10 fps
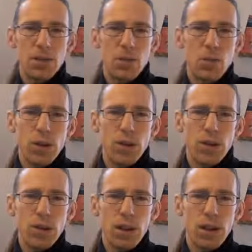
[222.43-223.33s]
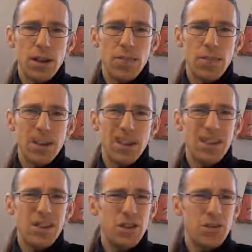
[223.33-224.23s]
so that once a
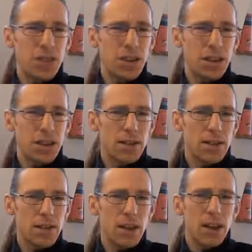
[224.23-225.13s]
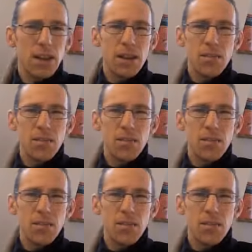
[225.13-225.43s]
teacher realises